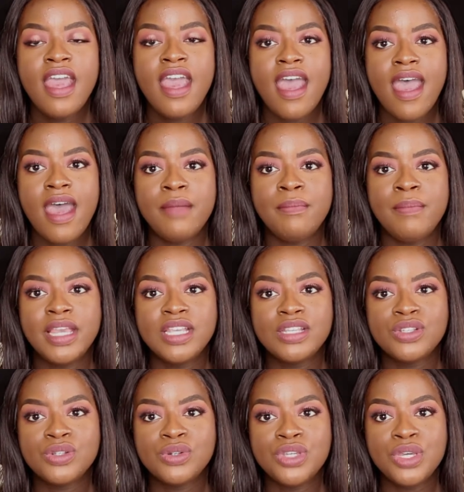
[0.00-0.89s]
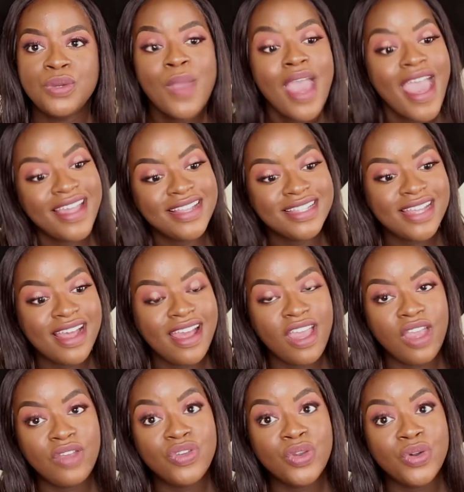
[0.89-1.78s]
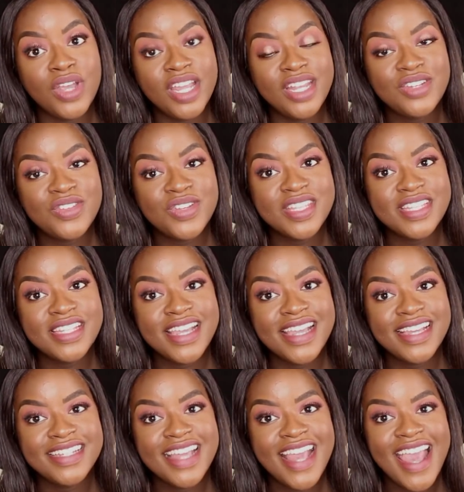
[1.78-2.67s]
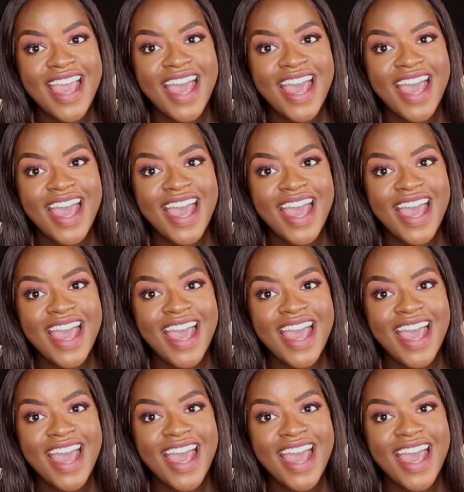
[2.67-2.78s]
and make sure you enter if you're interested.